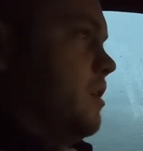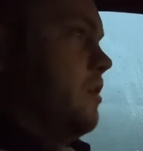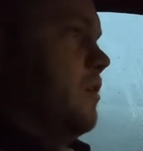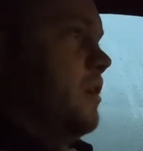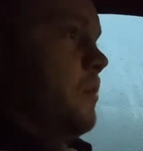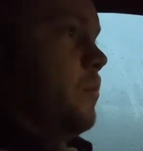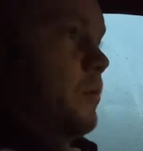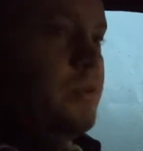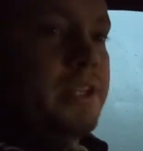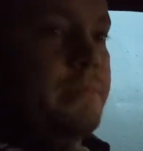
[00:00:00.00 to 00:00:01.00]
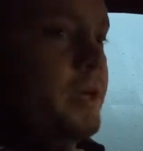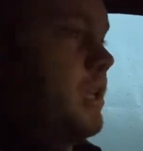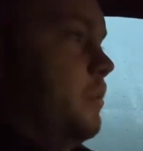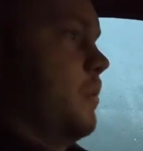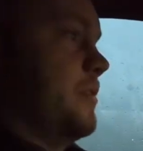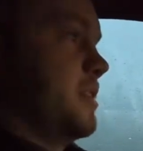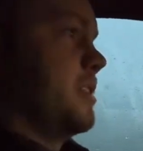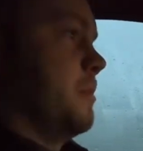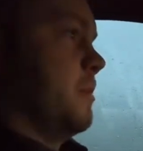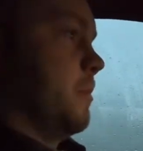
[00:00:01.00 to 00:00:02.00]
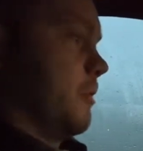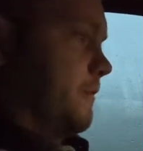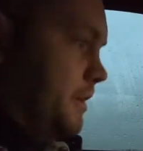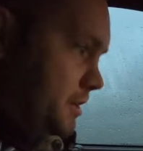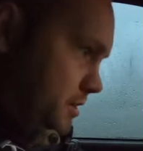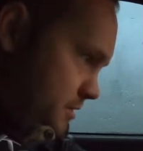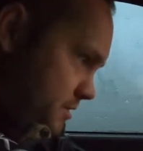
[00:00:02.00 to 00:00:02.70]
No, we're really picky. We want this thing to be perfect.